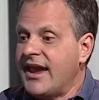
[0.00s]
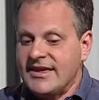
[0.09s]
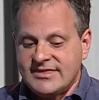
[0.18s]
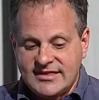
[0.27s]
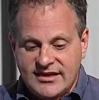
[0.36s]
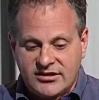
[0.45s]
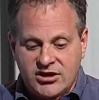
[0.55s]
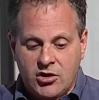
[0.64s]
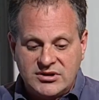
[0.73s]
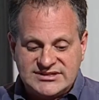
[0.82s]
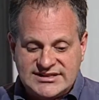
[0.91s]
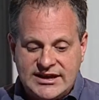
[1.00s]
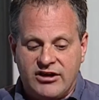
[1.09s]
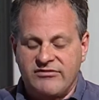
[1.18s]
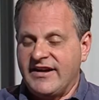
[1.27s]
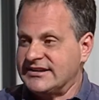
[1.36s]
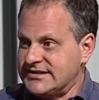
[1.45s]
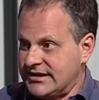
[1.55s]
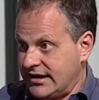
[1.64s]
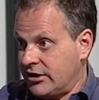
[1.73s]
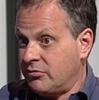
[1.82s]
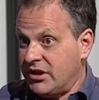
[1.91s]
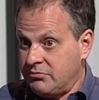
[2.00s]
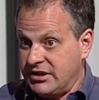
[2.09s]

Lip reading: and then let go and see how fast that nail bed